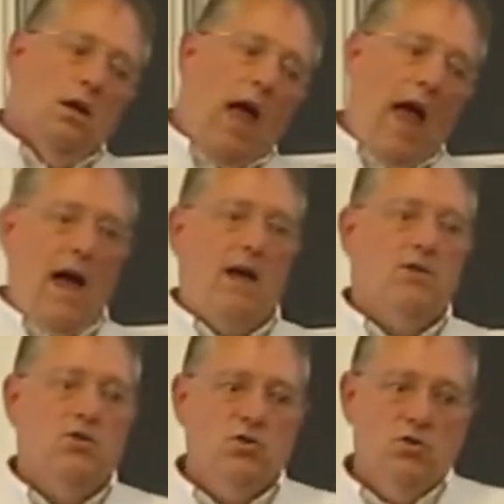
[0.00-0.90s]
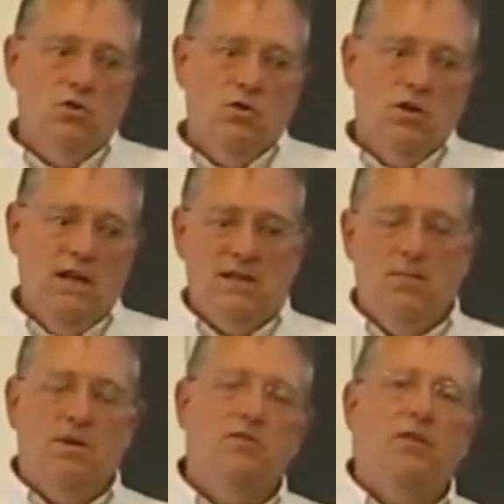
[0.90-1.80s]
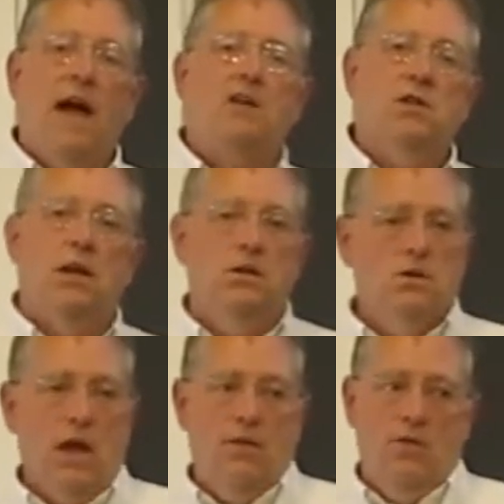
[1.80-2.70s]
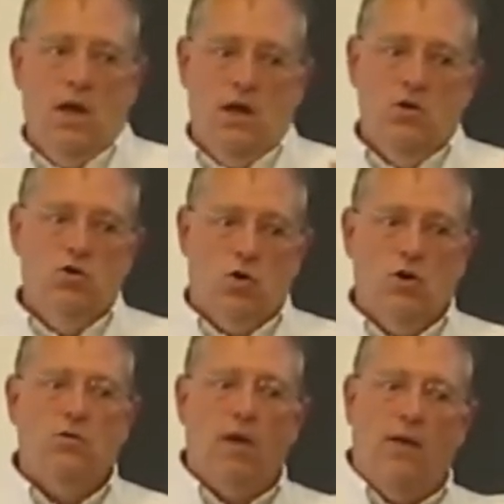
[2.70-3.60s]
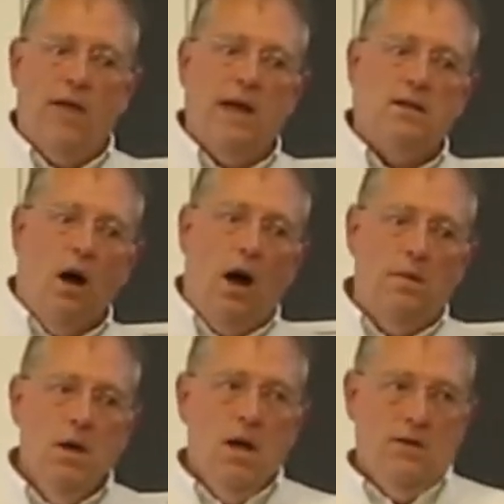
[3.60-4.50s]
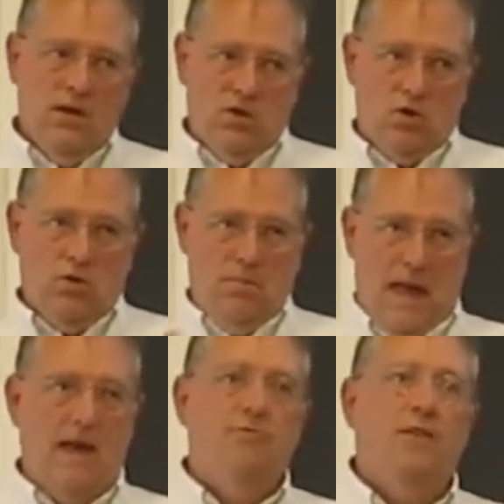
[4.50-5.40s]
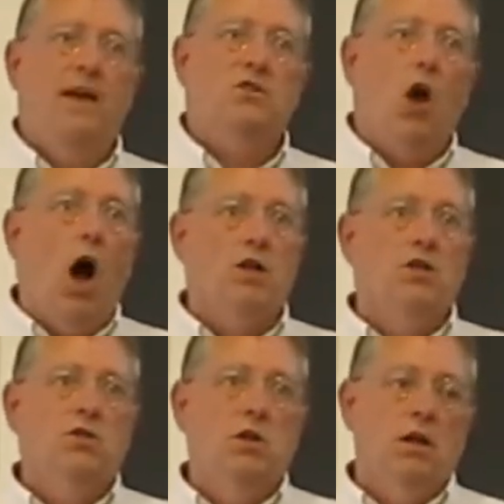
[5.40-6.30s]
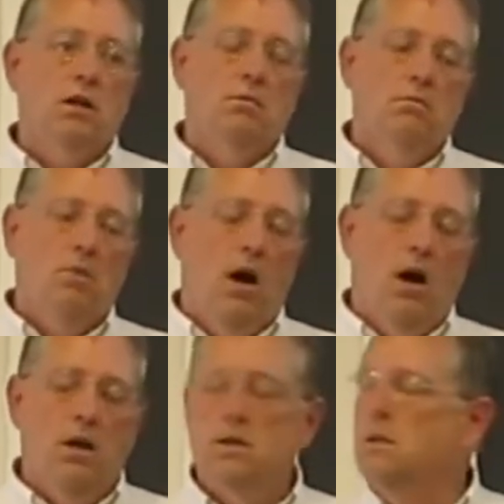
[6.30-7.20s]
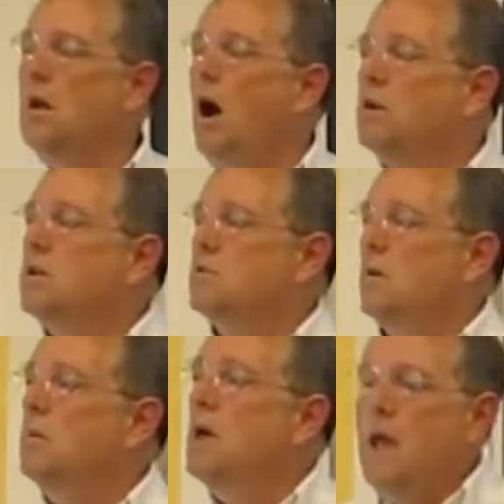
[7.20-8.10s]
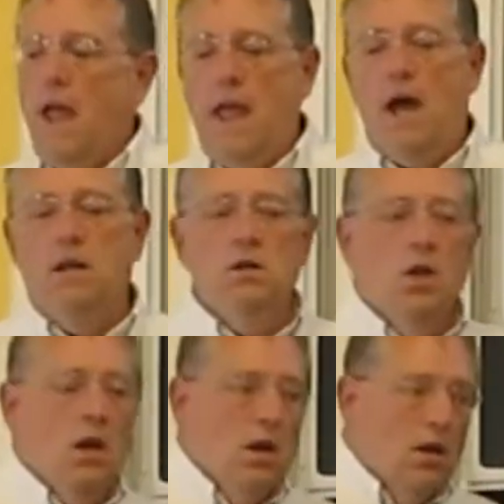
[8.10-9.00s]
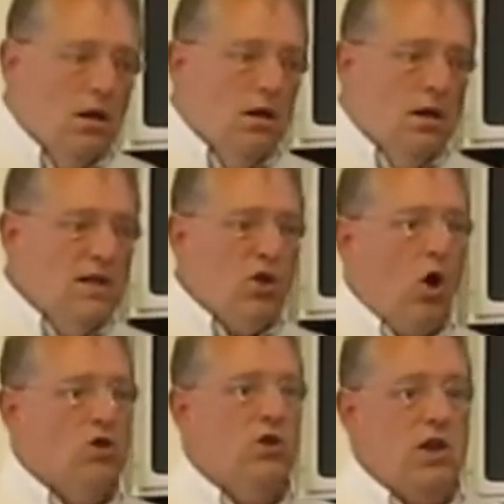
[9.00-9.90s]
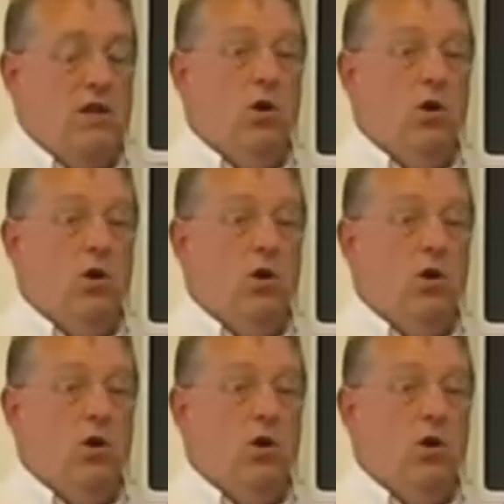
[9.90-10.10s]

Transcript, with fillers: has, gets a bunch of vaccines, and then during around that time, they start to manifest autistic uh, autism. And it's hard to say,